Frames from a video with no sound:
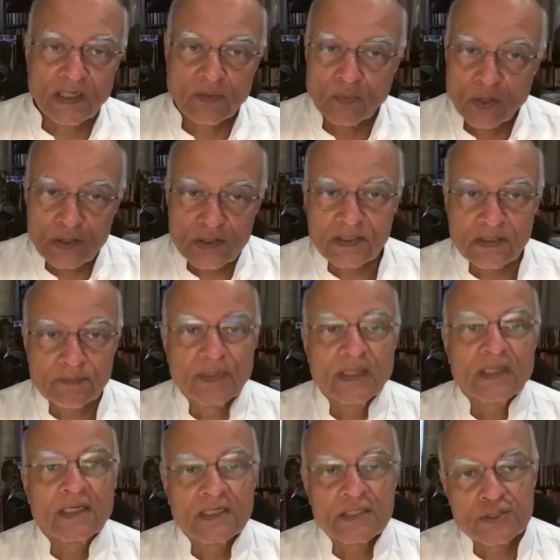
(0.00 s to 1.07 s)
What are the
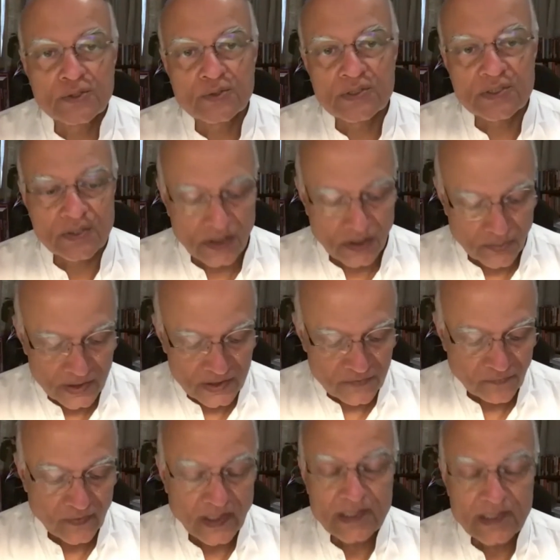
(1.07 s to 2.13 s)
big issues today? Which
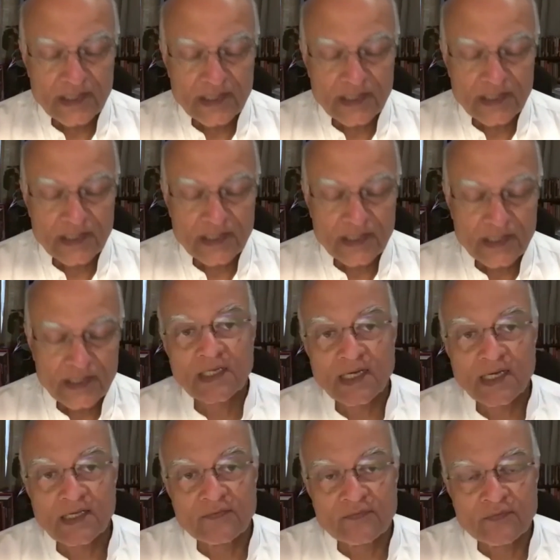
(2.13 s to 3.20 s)
flashpoints are
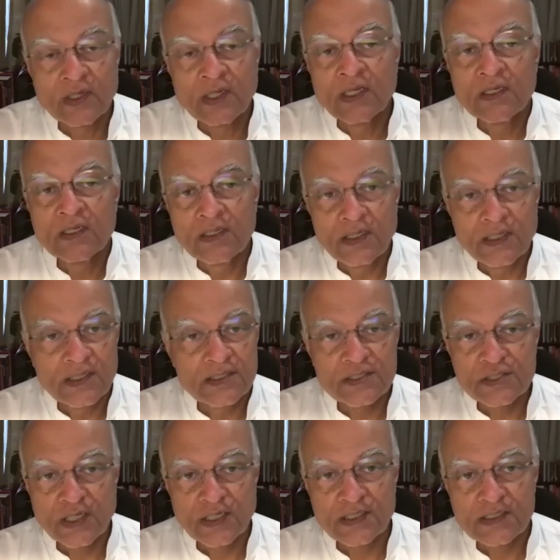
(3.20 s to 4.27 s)
live? East
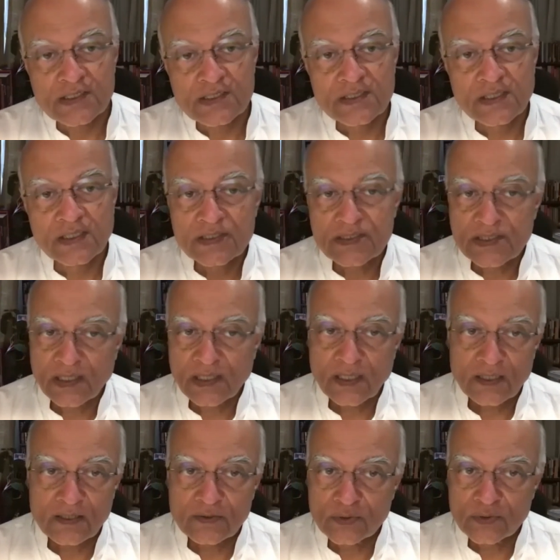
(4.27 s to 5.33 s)
China Sea,
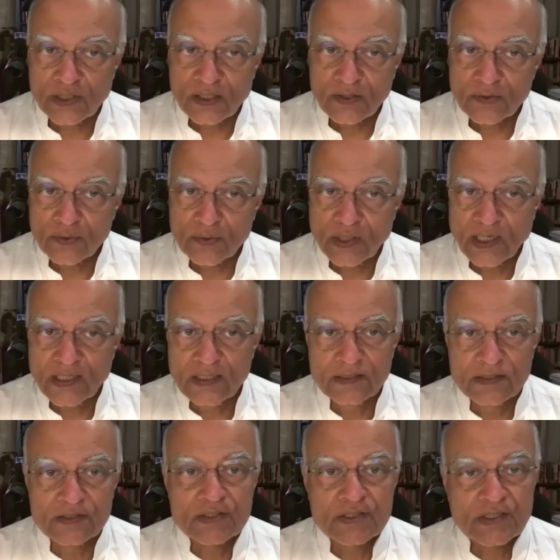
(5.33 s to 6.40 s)
Senkaku Diaoyu
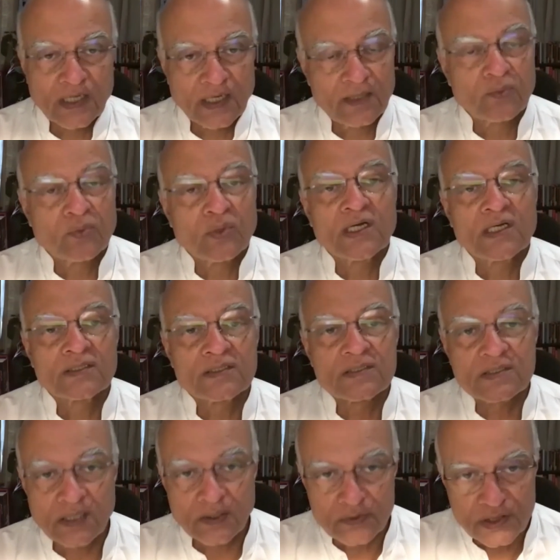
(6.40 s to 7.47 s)
Islands, Taiwan,
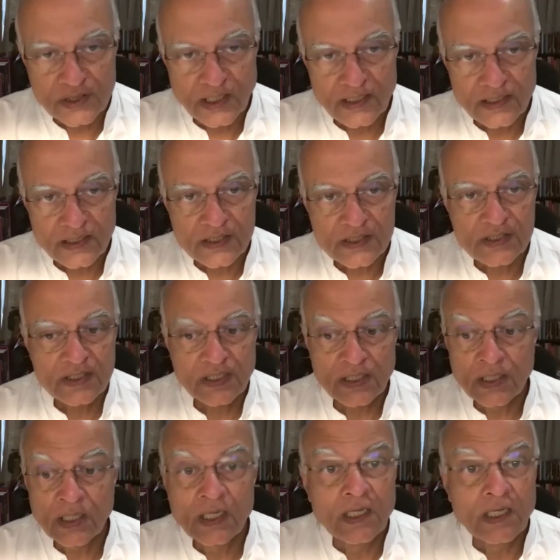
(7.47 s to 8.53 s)
South China Sea,
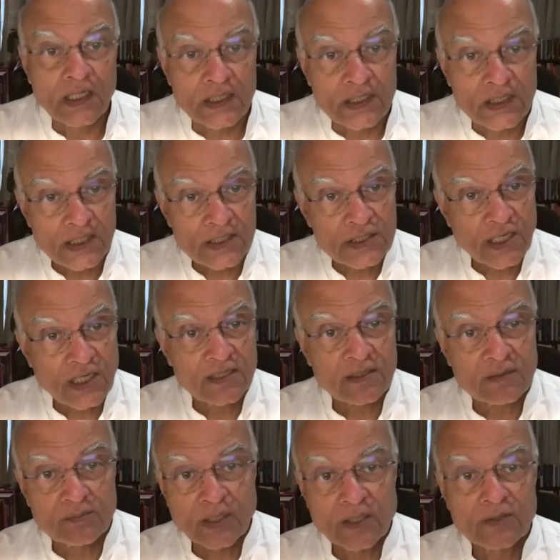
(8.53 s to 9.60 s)
India-China
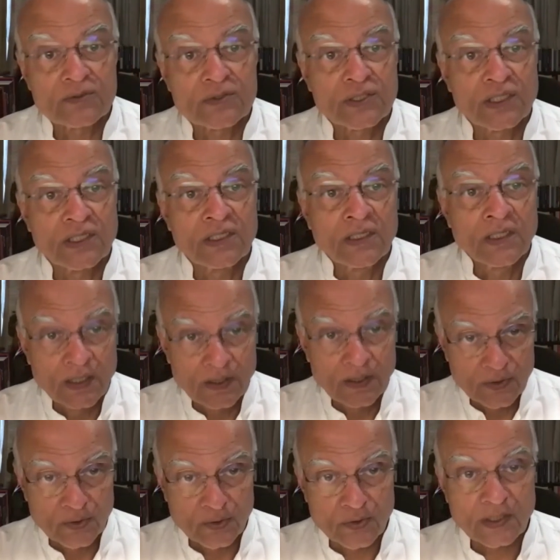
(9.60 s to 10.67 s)
boundary.
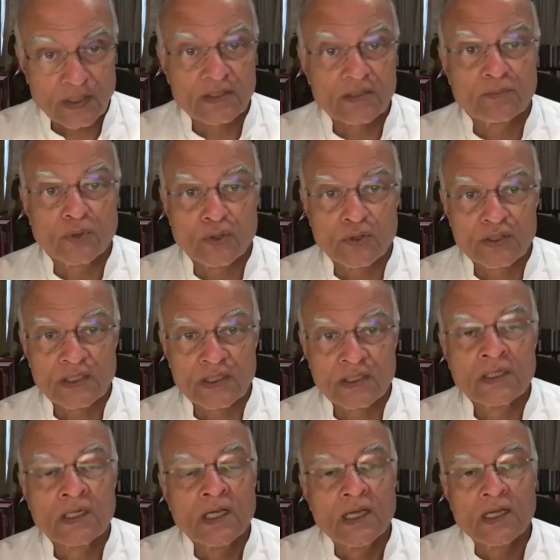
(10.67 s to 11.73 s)
You look at the border
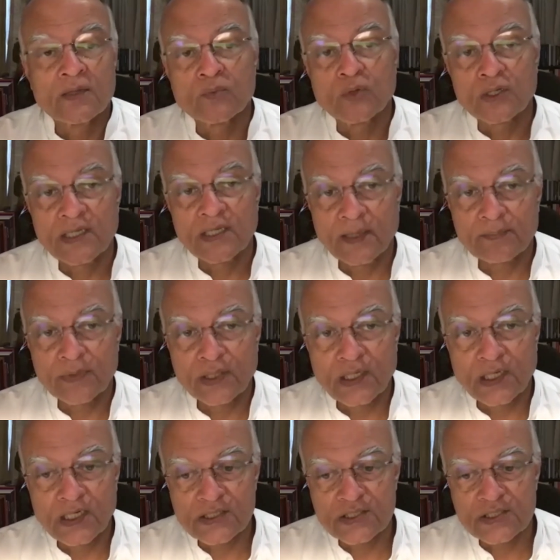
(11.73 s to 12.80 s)
and what happened
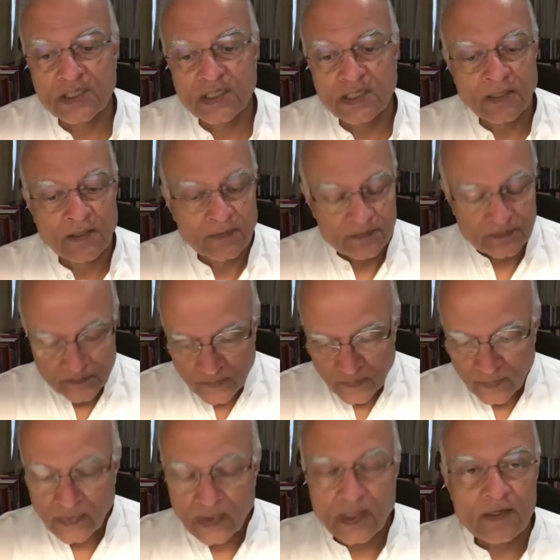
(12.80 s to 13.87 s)
last year.
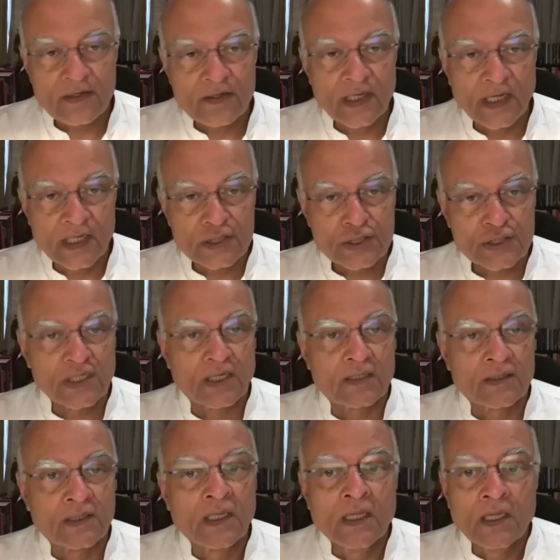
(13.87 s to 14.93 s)
They're in Asia.
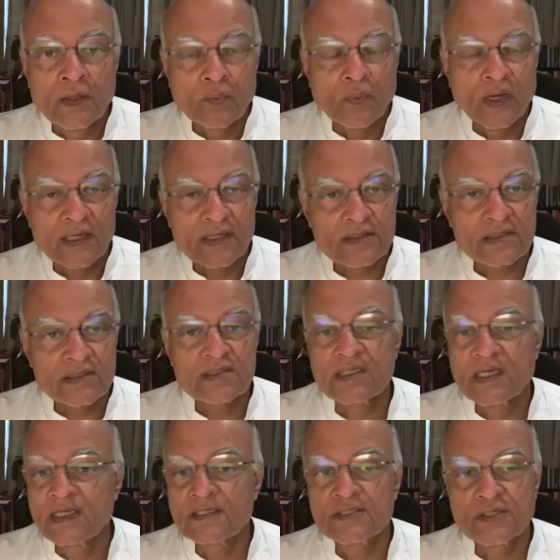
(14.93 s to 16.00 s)
Where is the
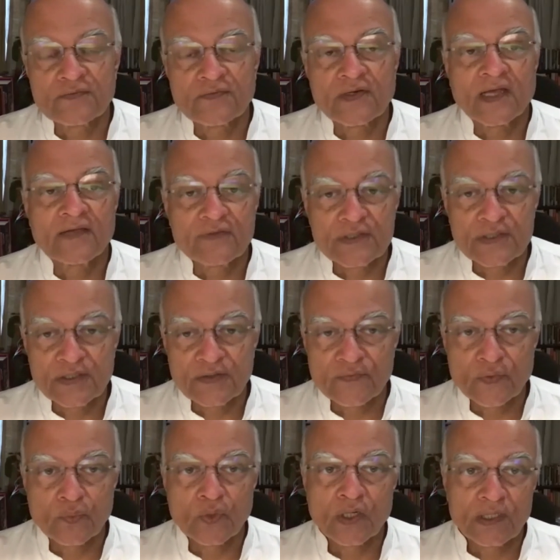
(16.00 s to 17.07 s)
center of gravity of the
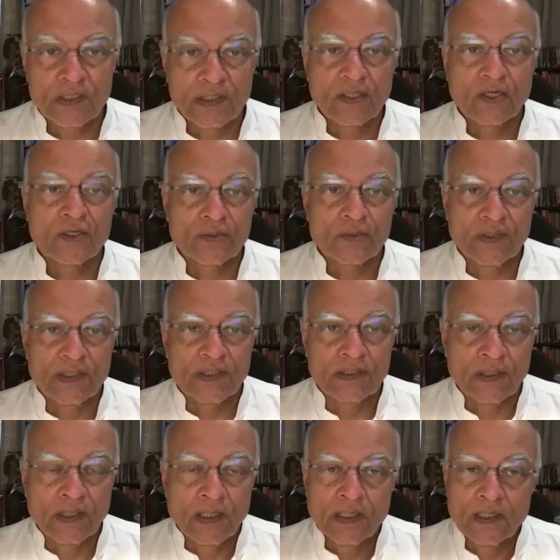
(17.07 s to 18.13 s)
world economy?
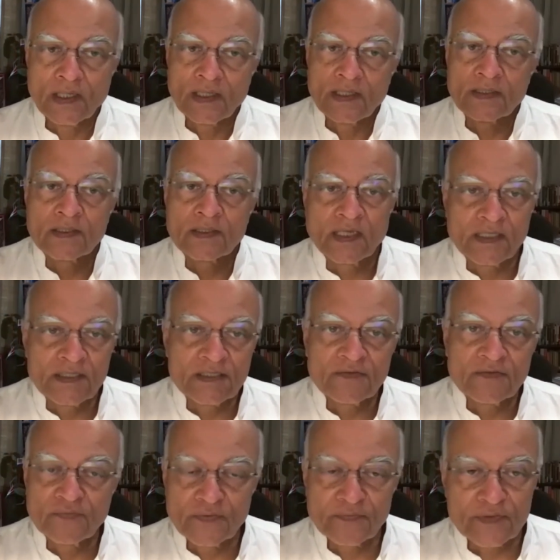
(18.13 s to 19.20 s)
In the
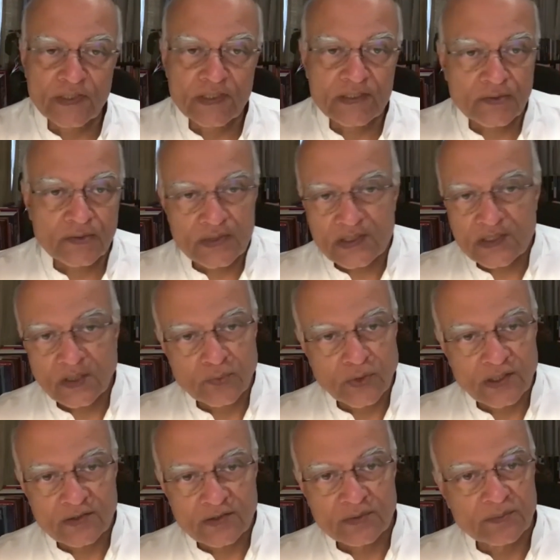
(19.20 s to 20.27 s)
1950s, it was
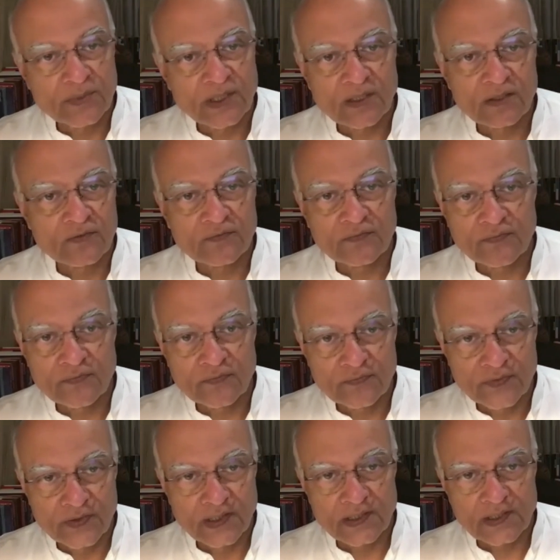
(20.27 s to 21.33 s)
somewhere in the middle of
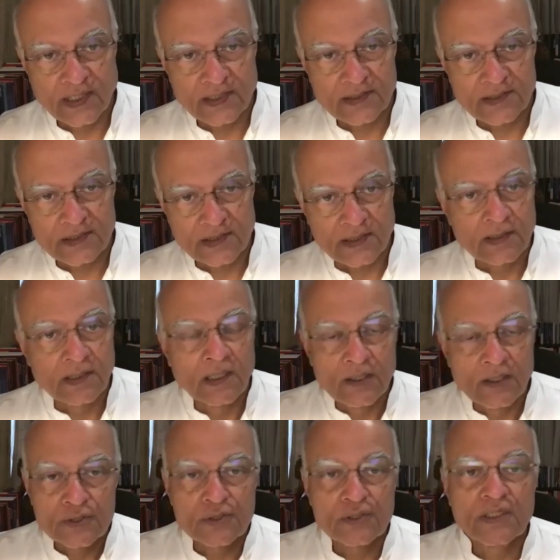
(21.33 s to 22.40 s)
the Atlantic.
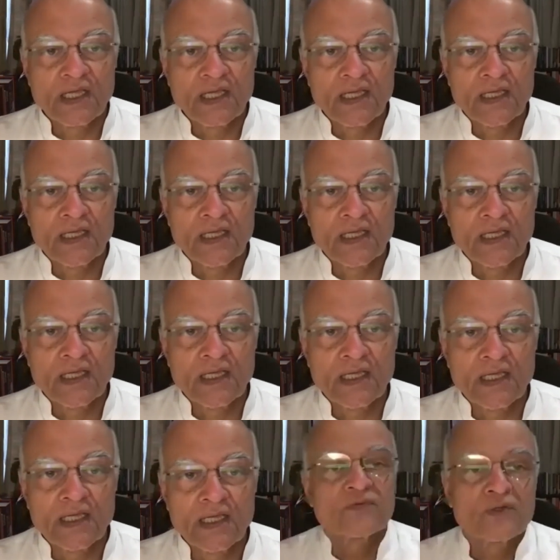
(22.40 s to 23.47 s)
Today, it's
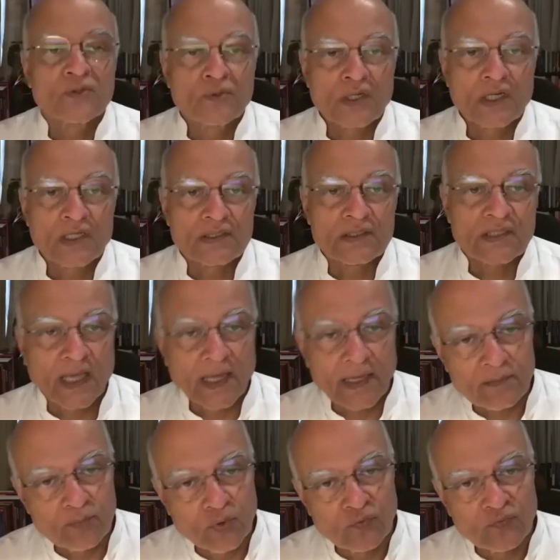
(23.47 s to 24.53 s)
east of the Urals
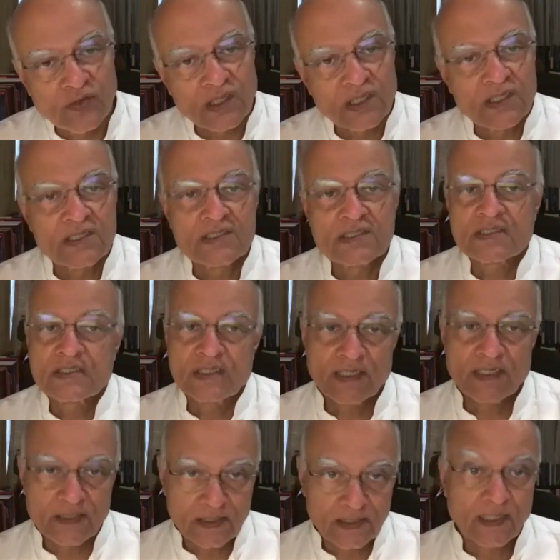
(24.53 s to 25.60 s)
and moving east
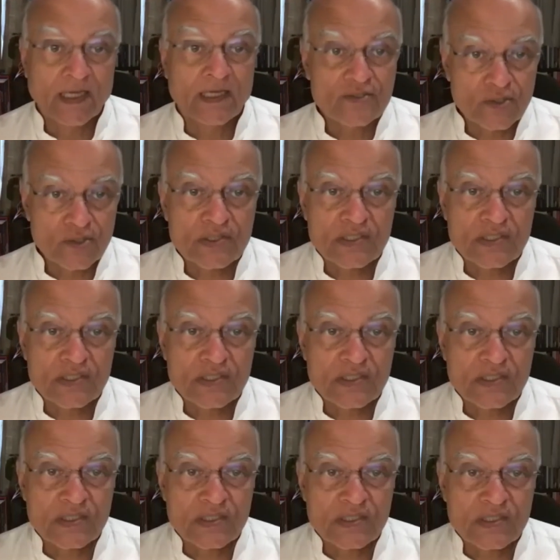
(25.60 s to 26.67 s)
steadily, as you said,
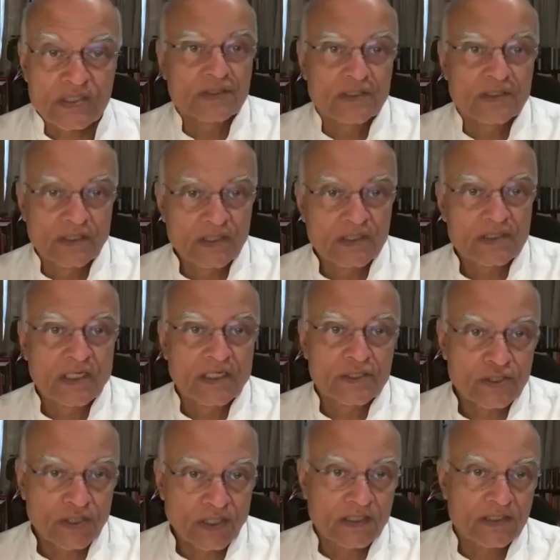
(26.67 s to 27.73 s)
towards East
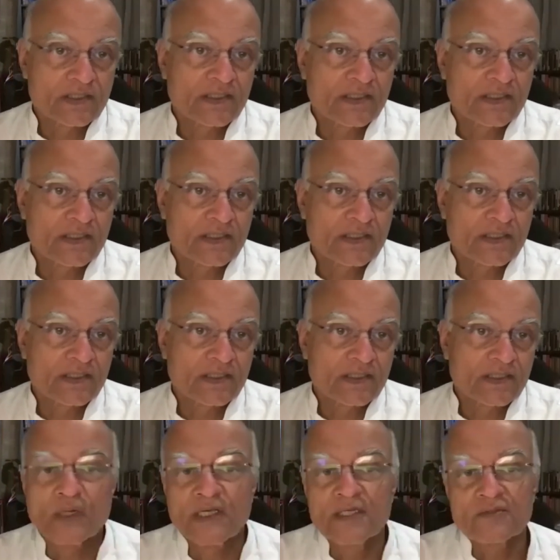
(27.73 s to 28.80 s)
Asia as the
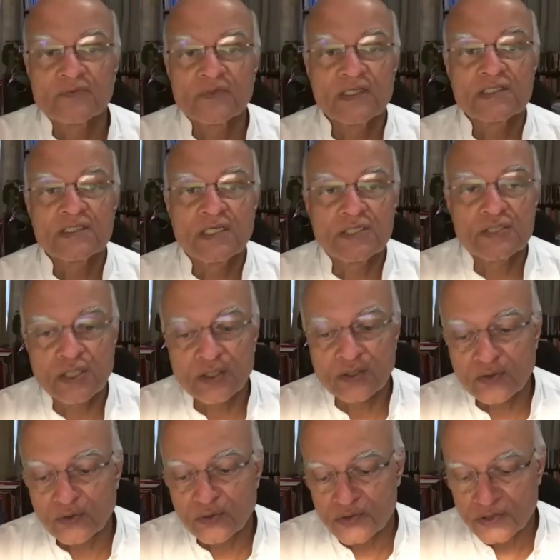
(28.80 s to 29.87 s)
weight of East Asia
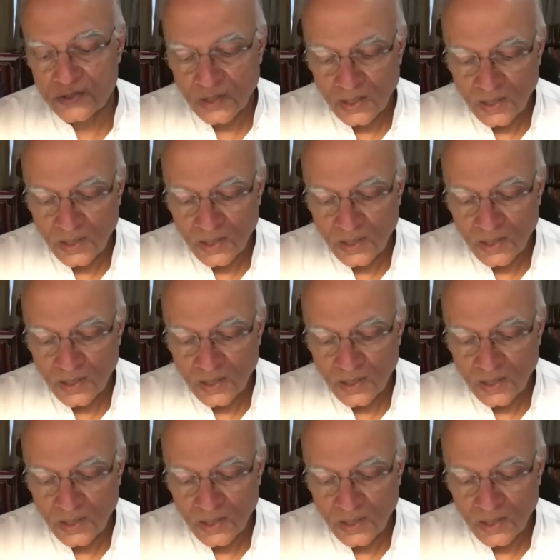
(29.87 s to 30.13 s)
grows.